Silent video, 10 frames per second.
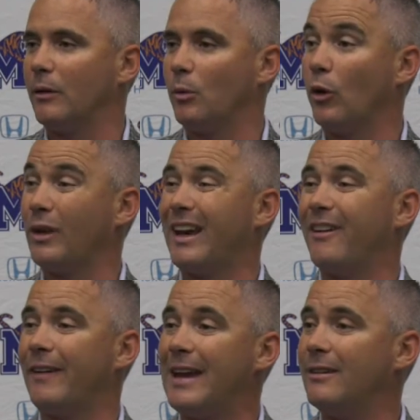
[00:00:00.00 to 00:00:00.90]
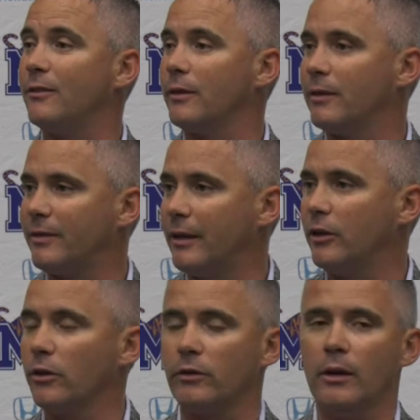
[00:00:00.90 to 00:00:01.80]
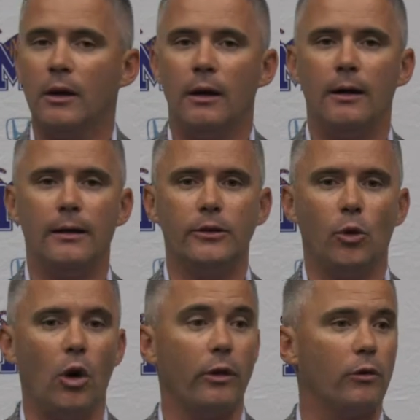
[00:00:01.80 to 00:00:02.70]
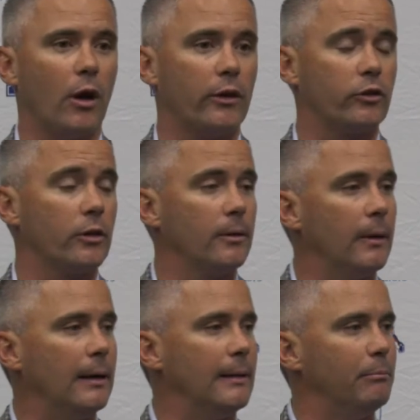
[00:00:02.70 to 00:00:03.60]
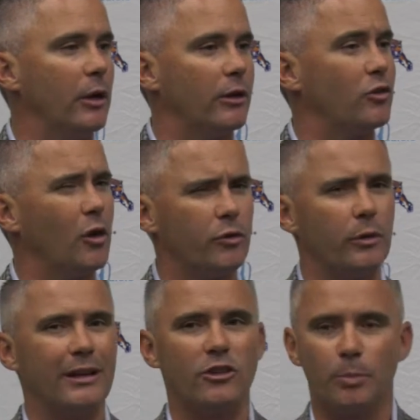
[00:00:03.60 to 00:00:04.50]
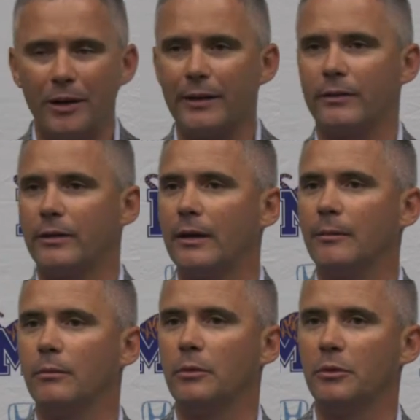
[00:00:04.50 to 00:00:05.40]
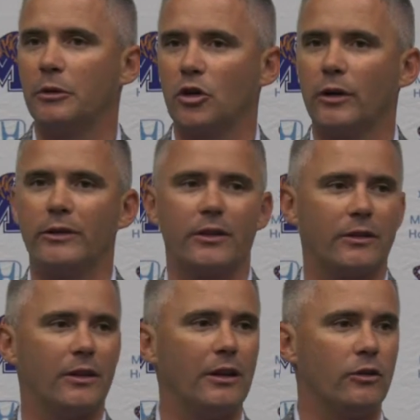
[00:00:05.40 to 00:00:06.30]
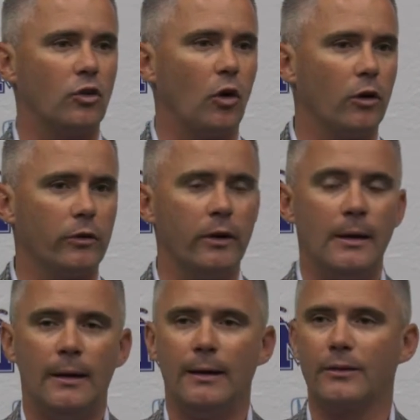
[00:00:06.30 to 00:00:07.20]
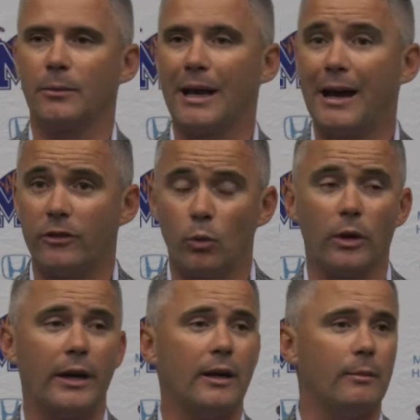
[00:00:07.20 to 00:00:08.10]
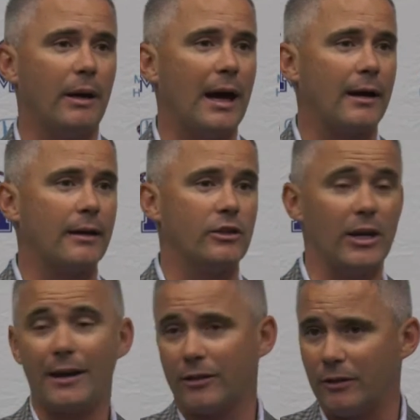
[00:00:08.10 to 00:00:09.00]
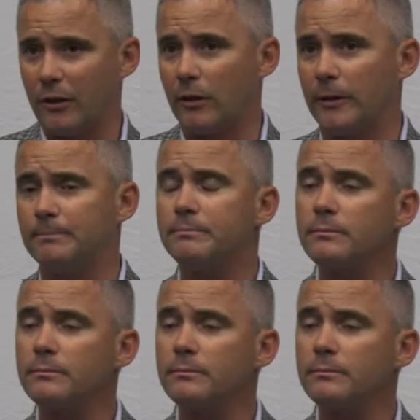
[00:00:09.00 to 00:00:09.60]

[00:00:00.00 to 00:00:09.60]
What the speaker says: we only have 8 seniors on the roster, but it's also an experienced team. We're returning 16 starters, some guys that we're getting back, Jackson Dillon,